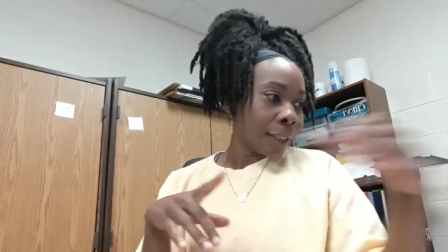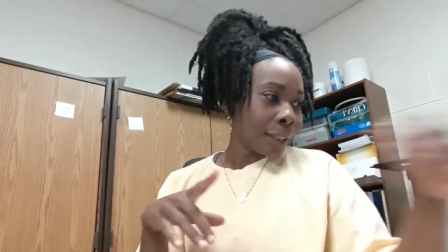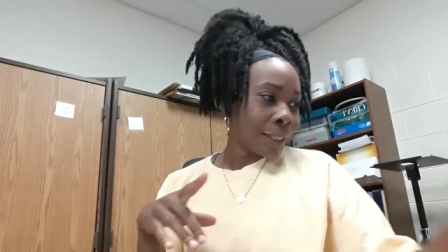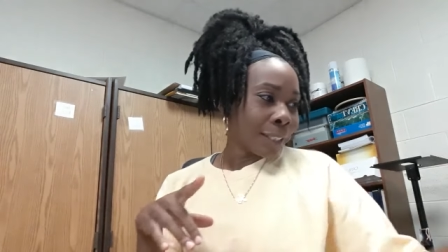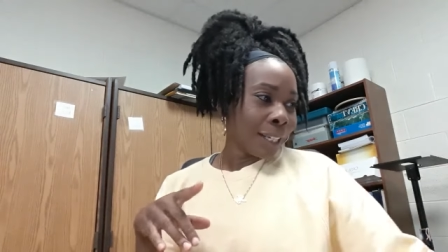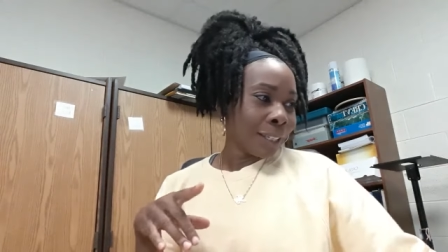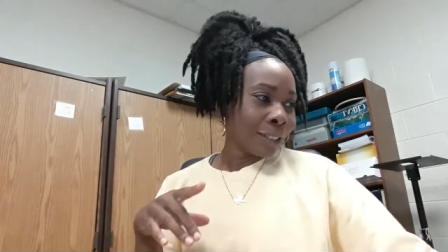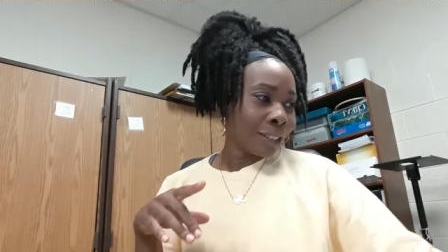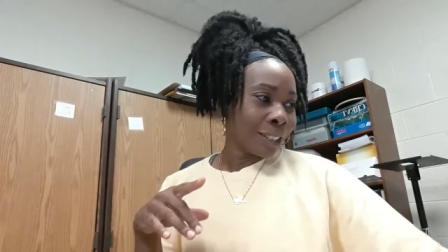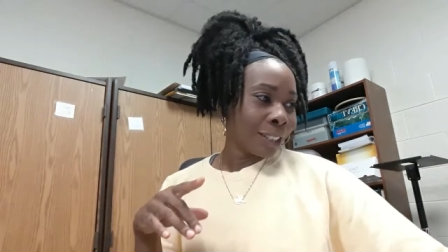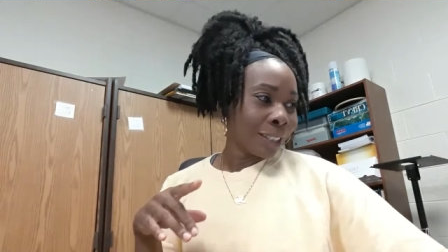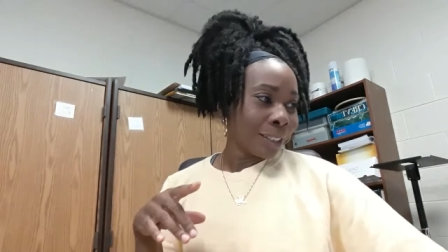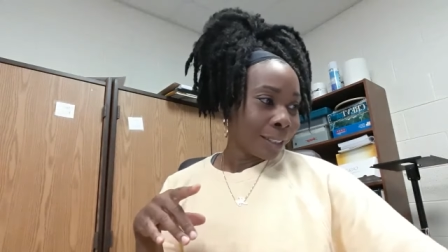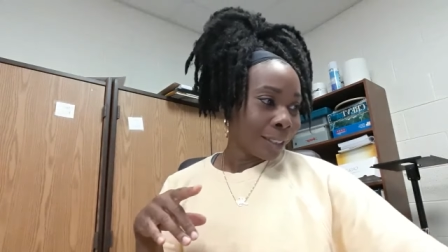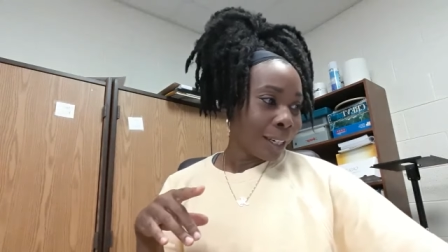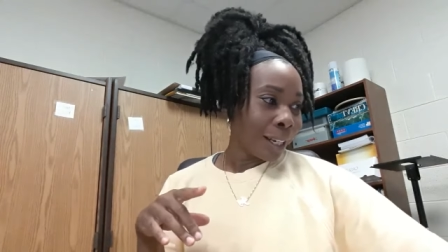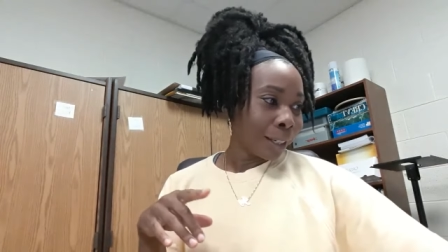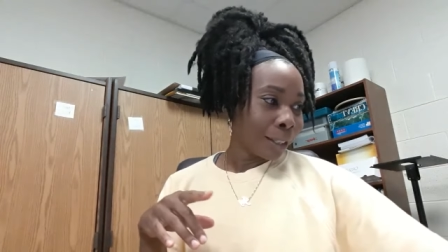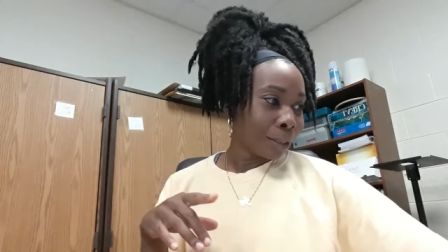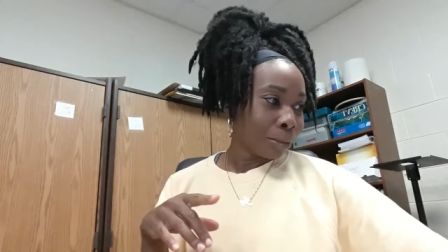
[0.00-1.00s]
Is that just
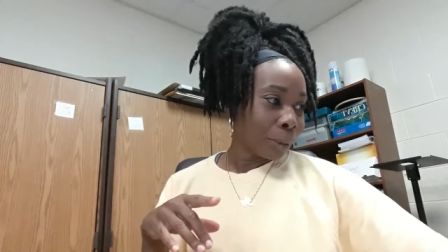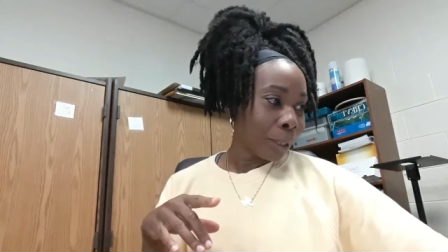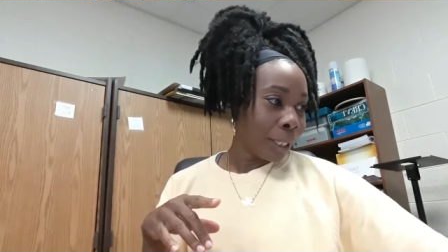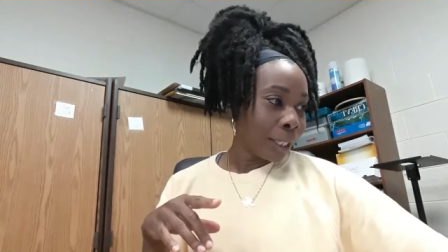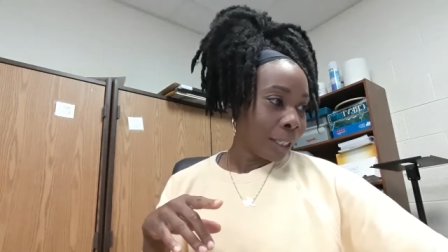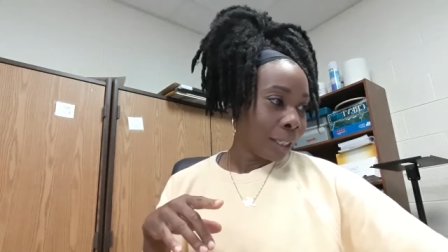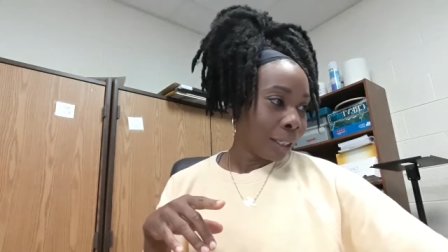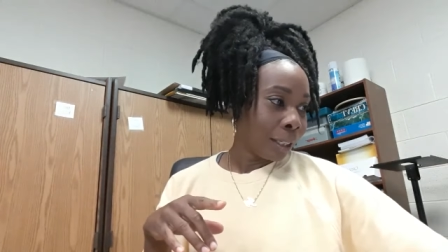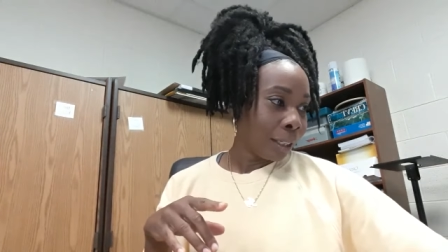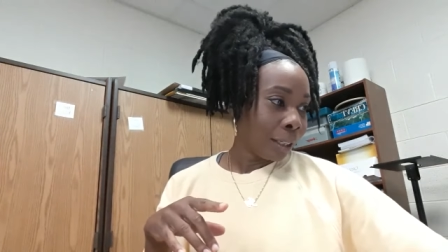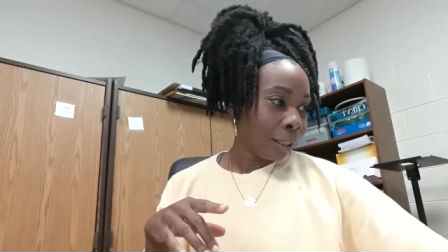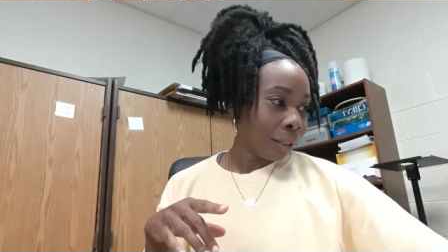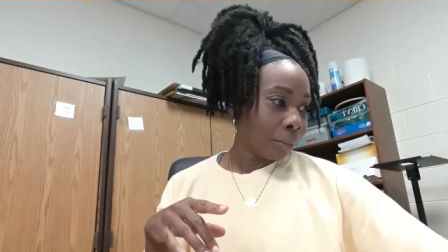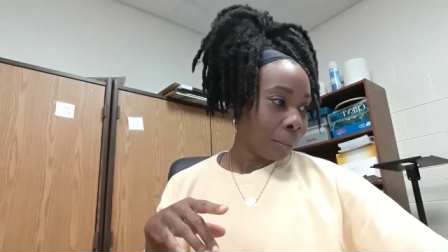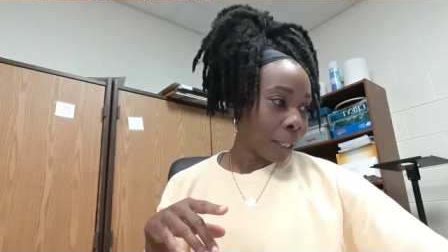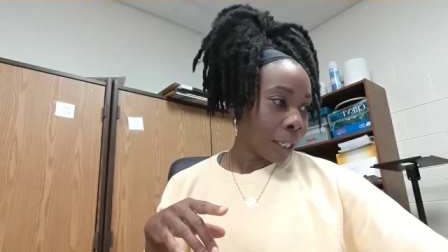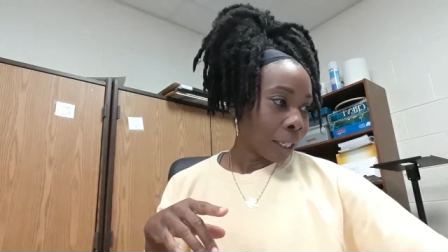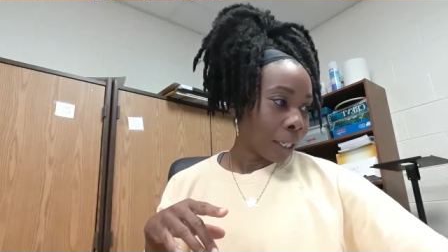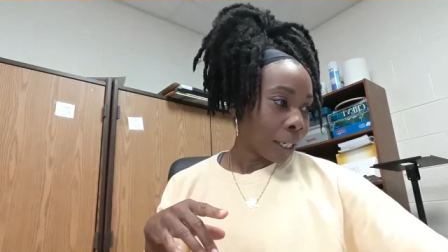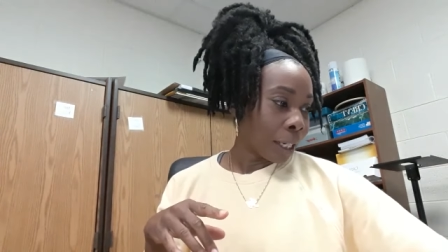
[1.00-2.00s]
next weekend? Oh
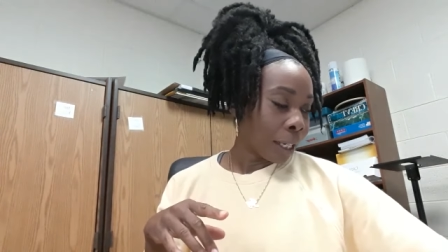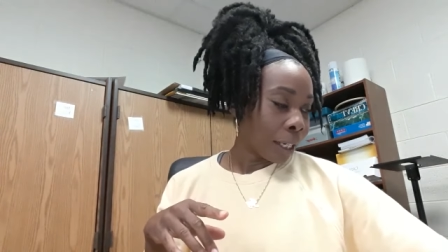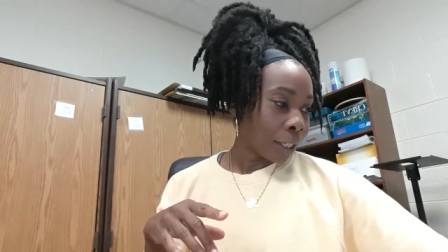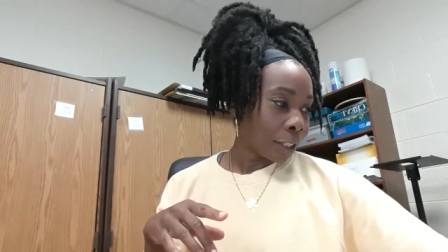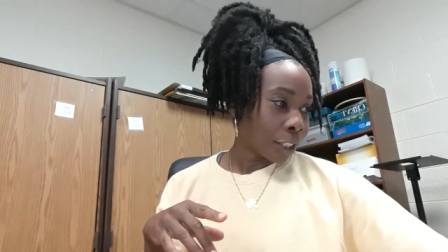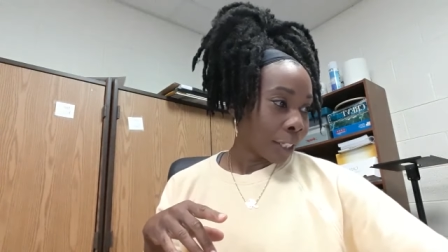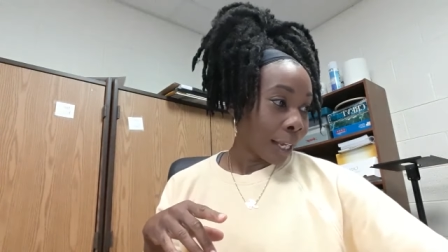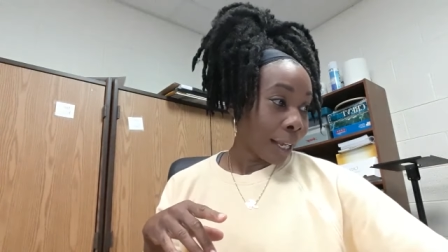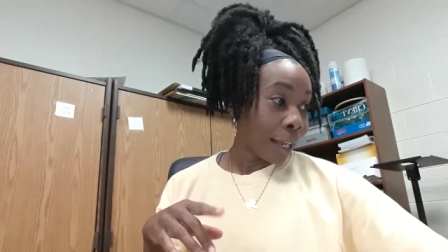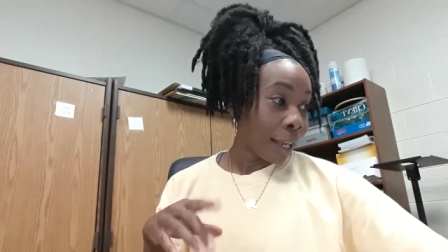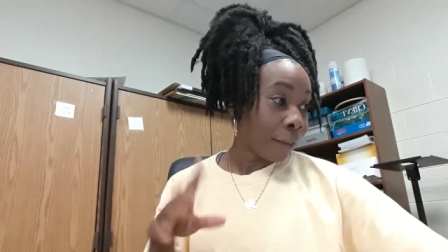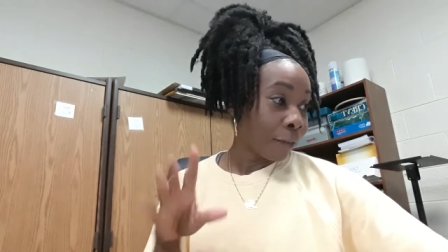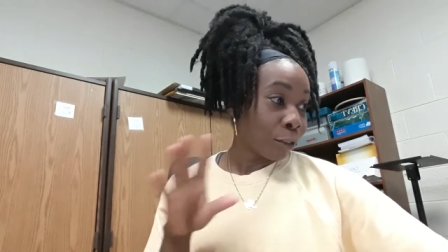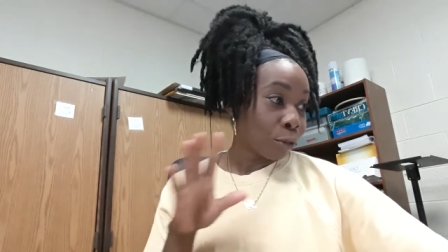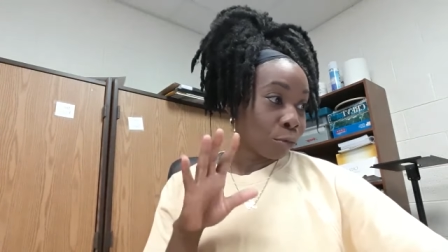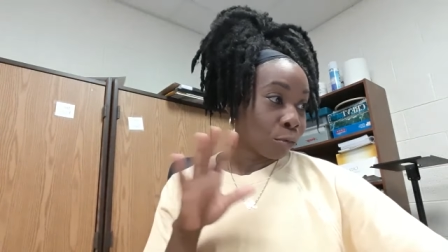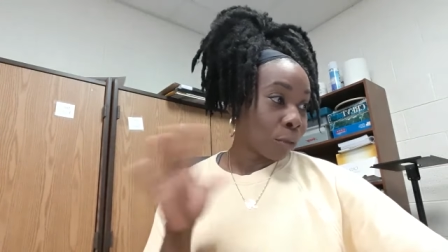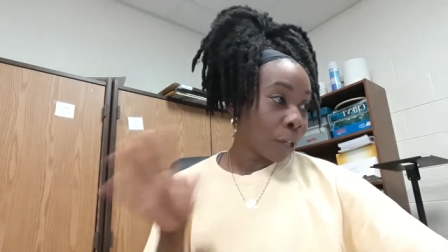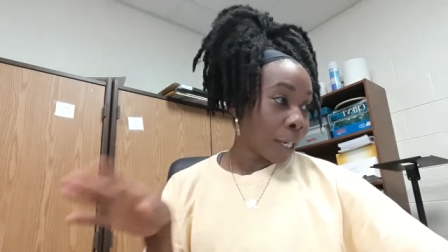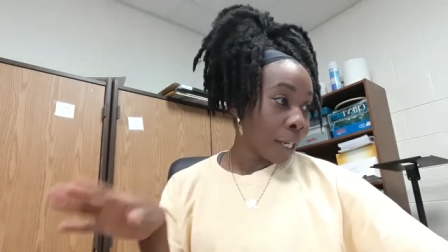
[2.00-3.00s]
my gosh, I
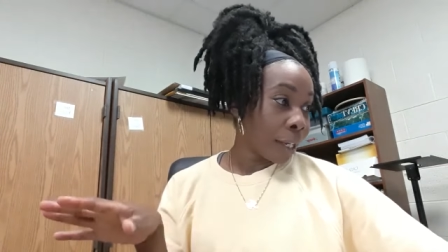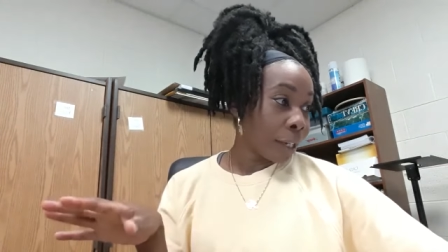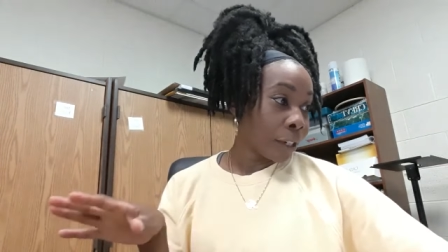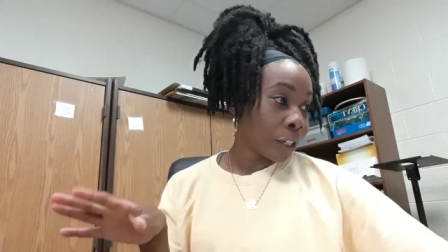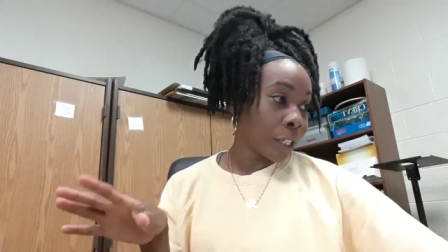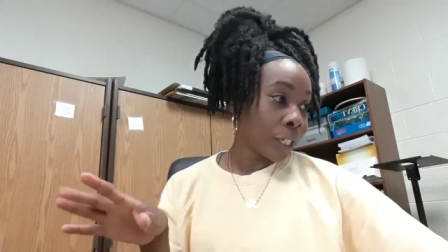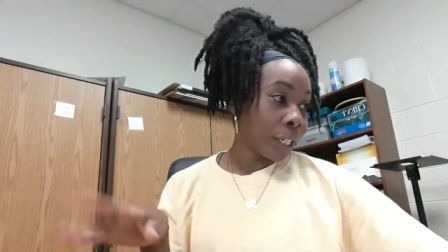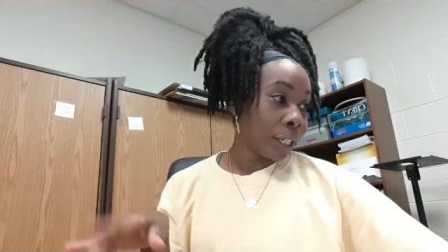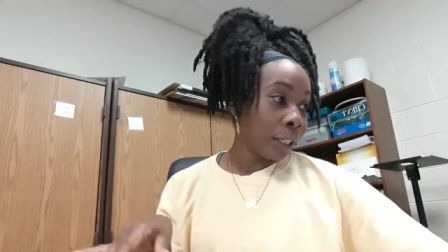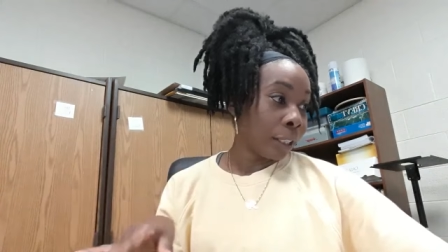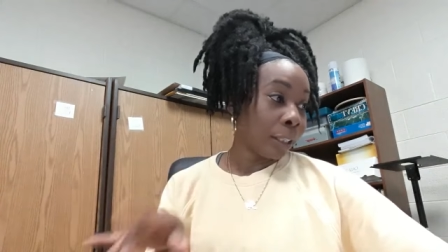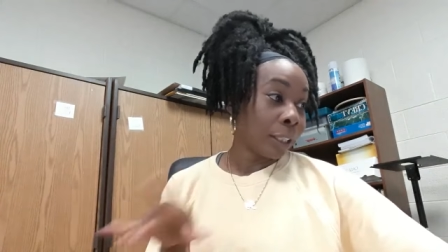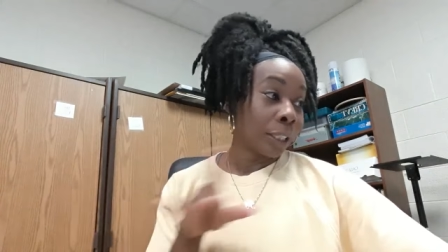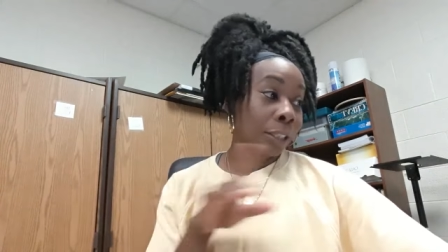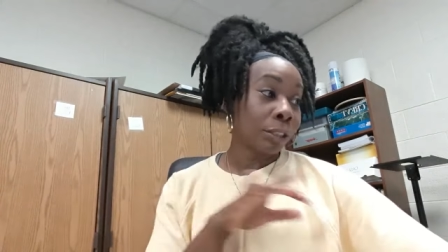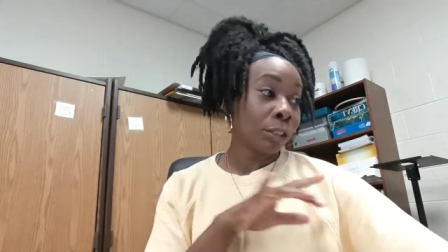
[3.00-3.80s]
haven't ran or anything.